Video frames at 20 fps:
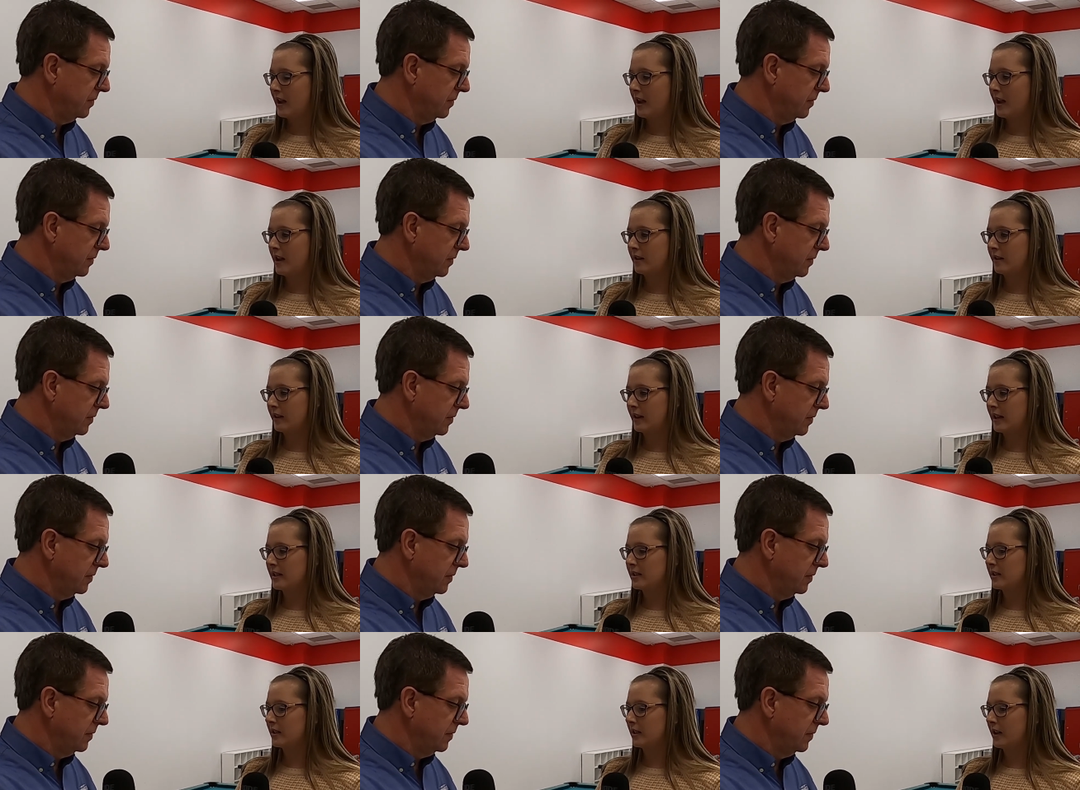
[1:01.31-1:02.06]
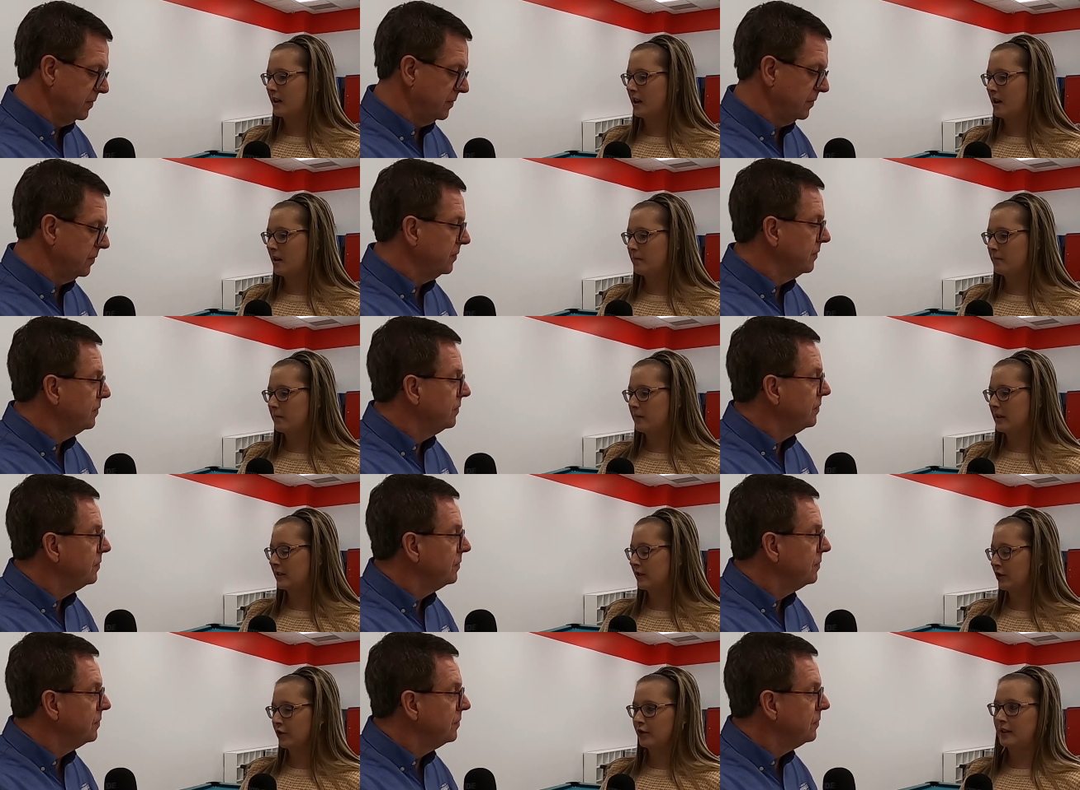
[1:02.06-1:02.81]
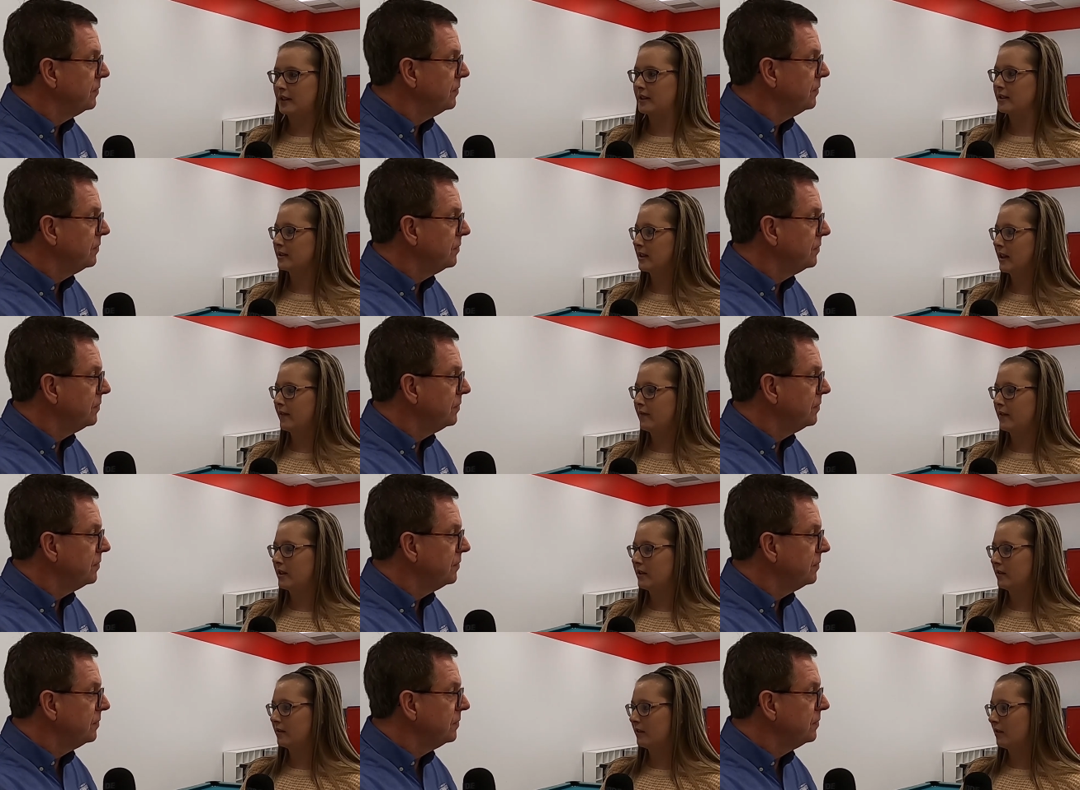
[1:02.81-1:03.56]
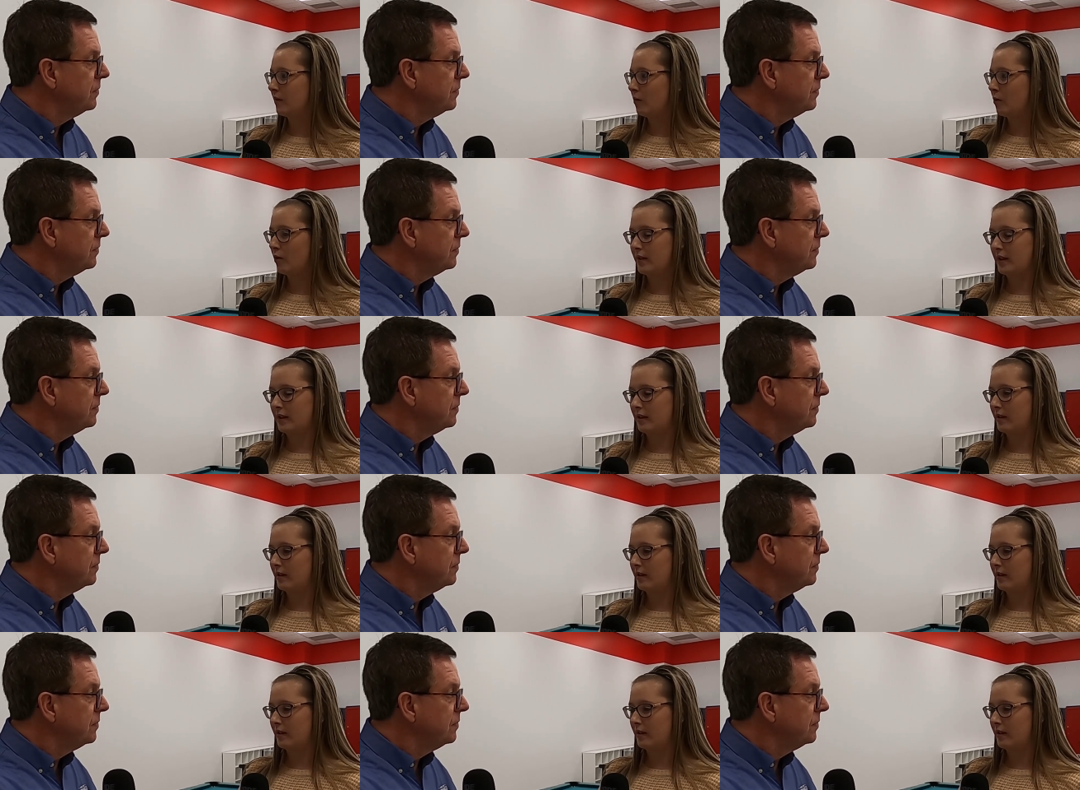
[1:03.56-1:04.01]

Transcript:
Speaker 1: and kids can come as early as seven or